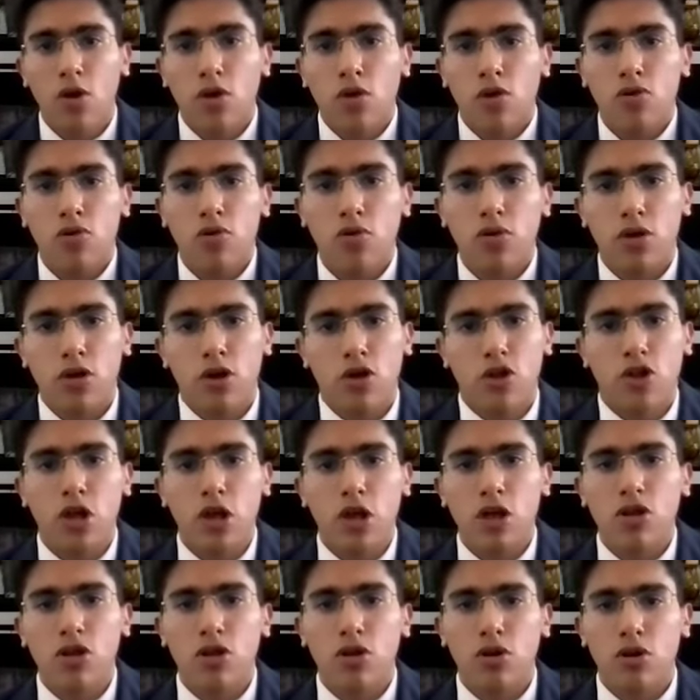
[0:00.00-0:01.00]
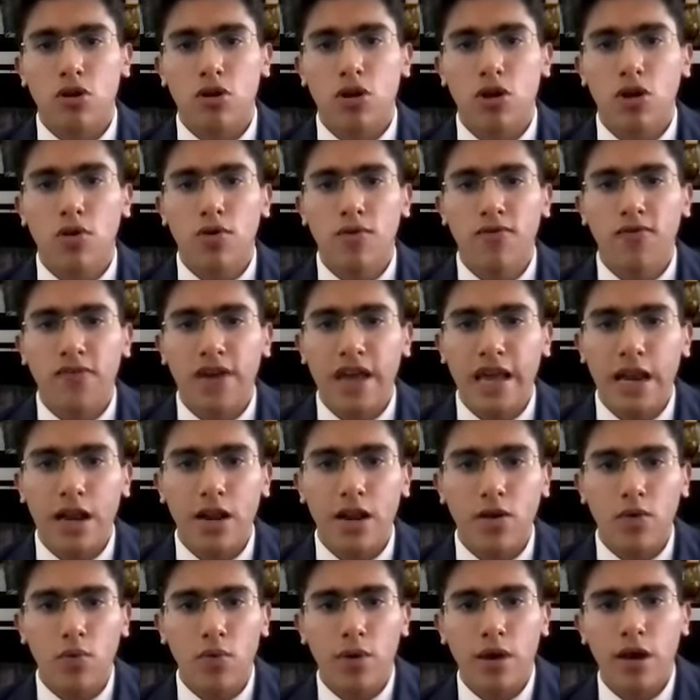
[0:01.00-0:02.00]
So Yashish, do you feel
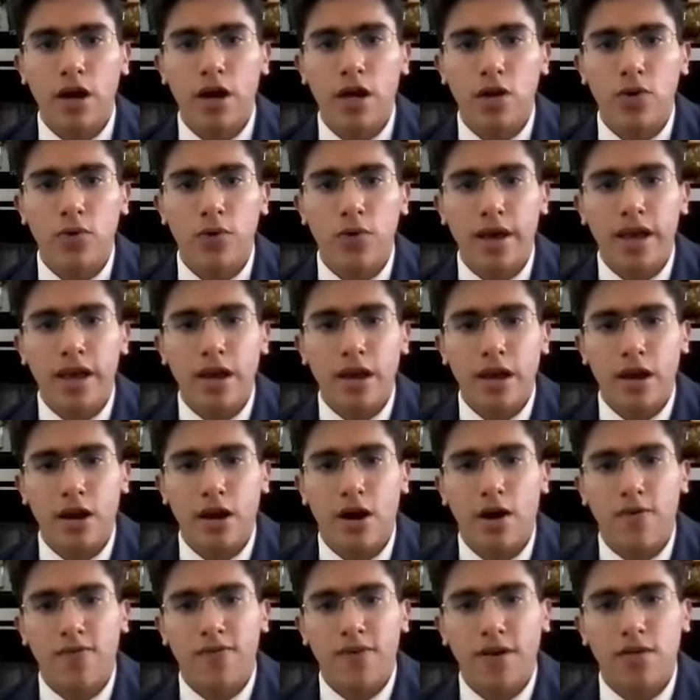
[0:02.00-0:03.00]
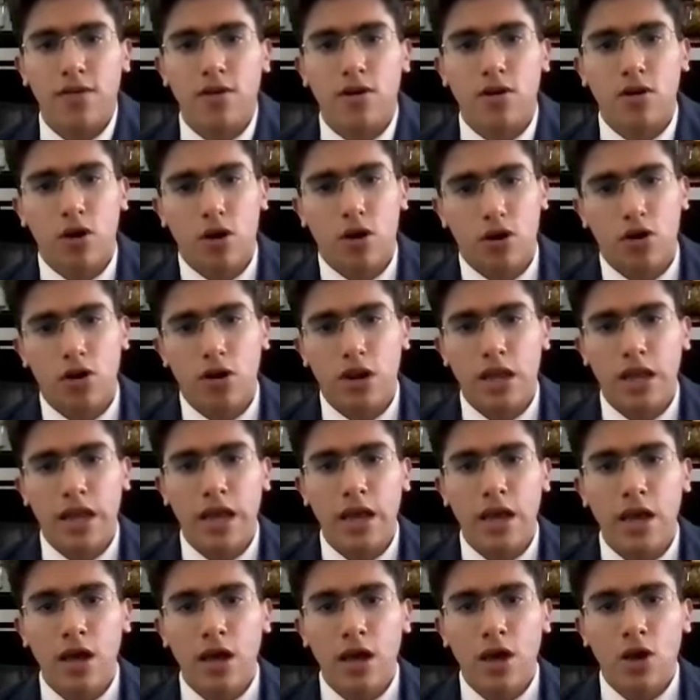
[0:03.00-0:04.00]
we are doing enough as a
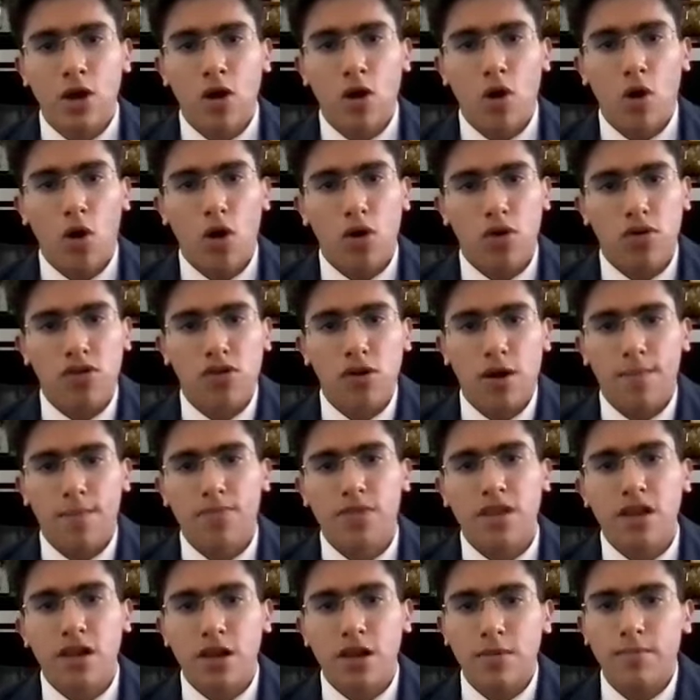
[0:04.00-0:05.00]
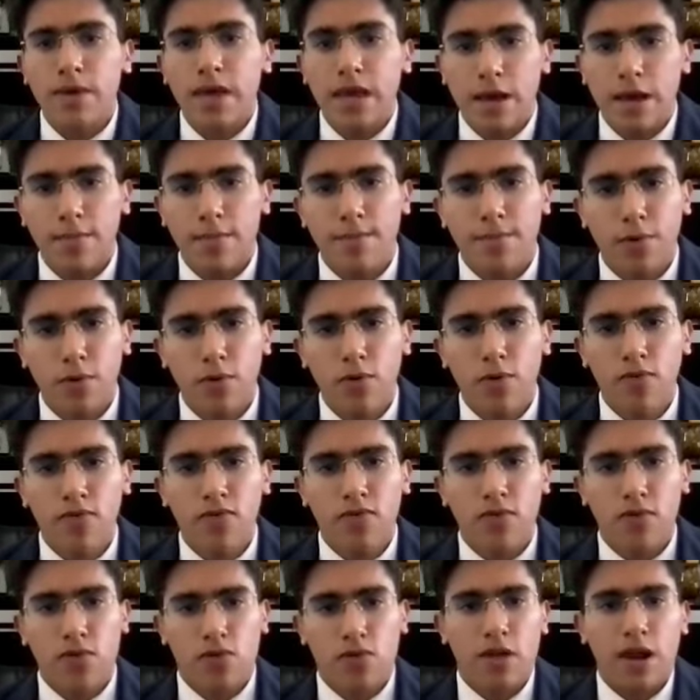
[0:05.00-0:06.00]
country, or something can be
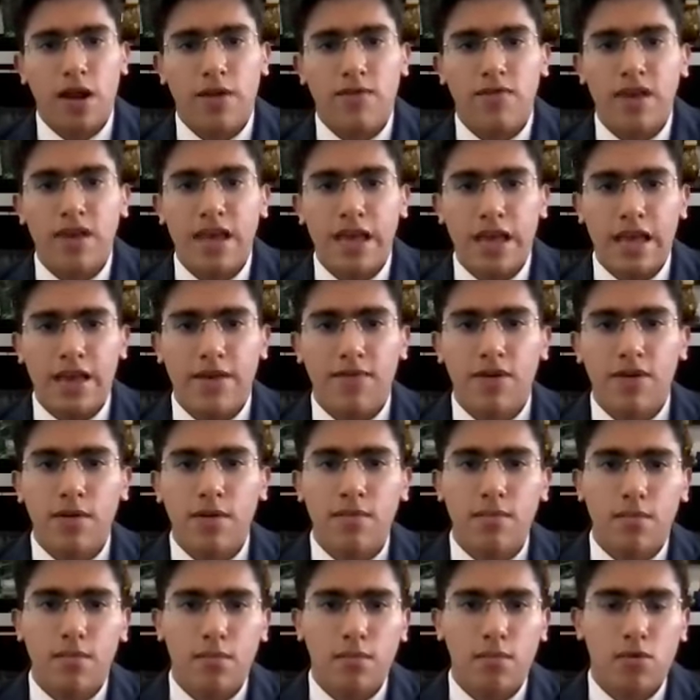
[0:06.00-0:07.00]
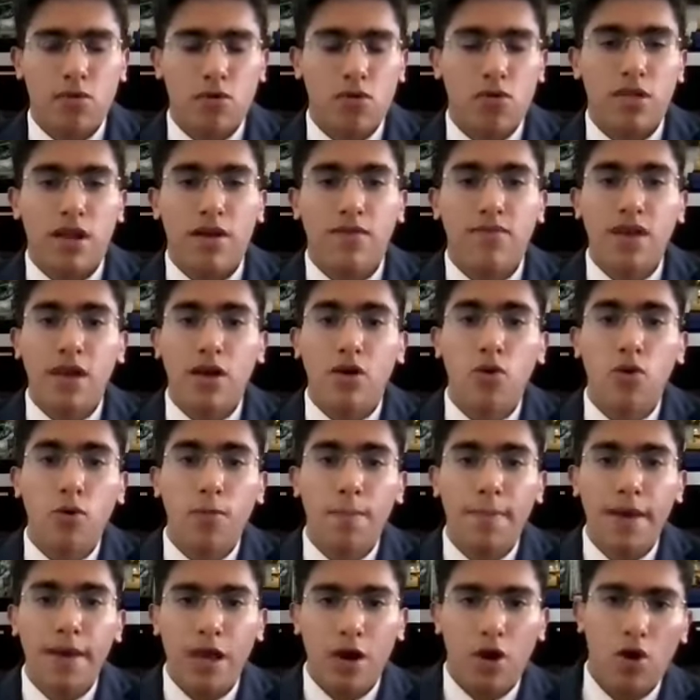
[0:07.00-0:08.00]
improved so that we even, so that we go
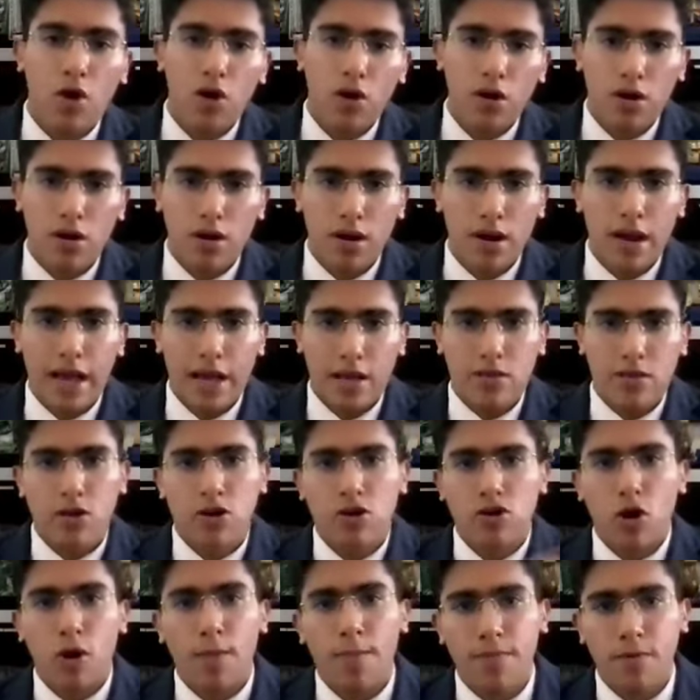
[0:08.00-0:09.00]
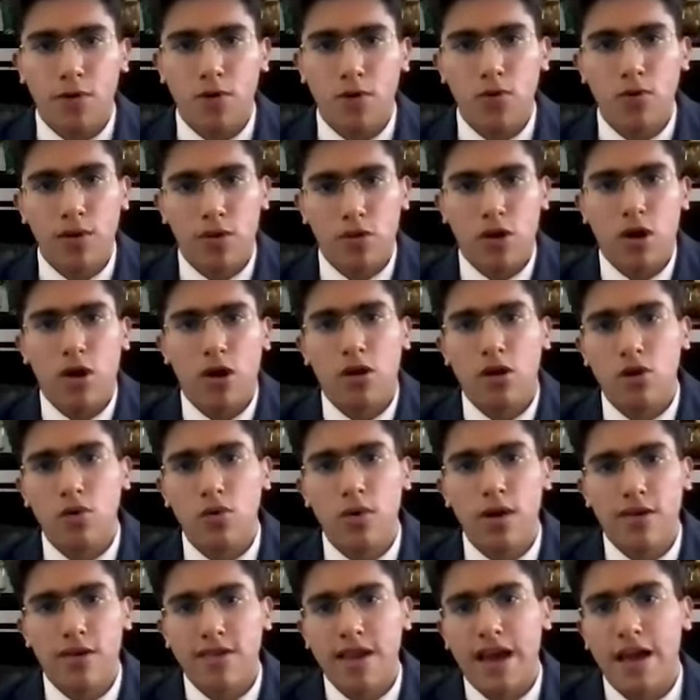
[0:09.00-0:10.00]
beyond like the top two, which are
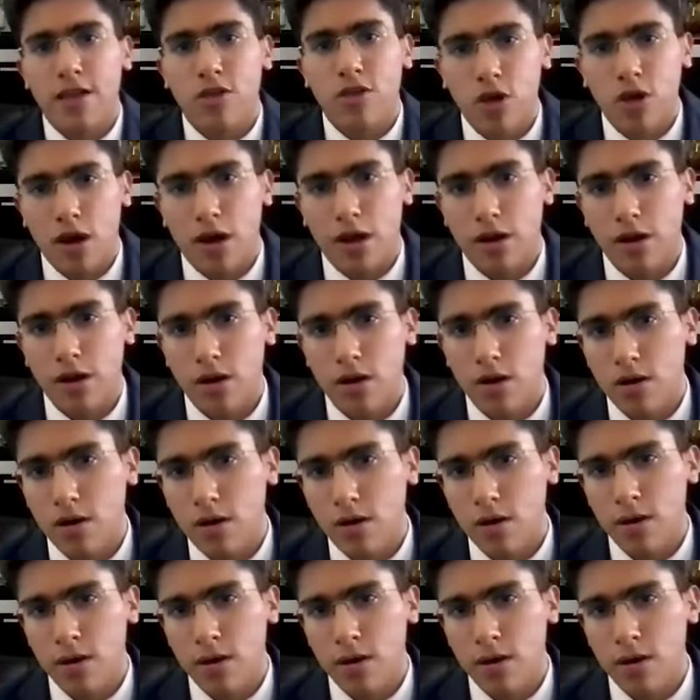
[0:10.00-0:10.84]
US and China?